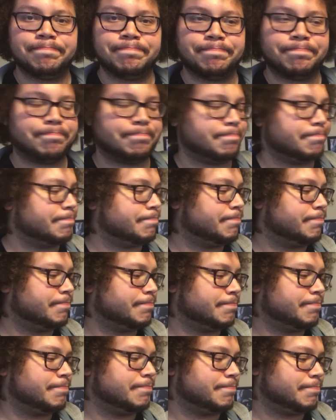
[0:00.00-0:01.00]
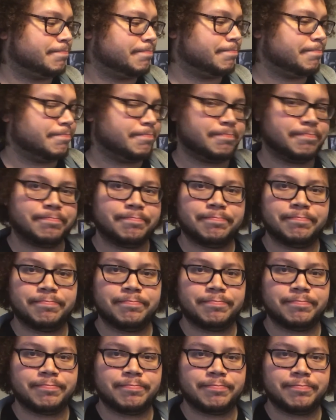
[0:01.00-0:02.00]

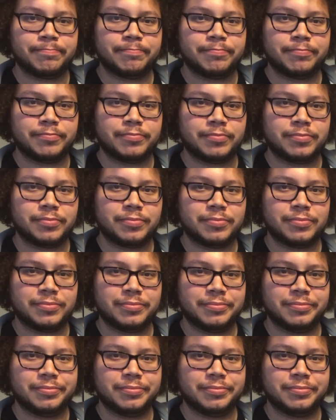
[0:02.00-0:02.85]
This person isn't speaking.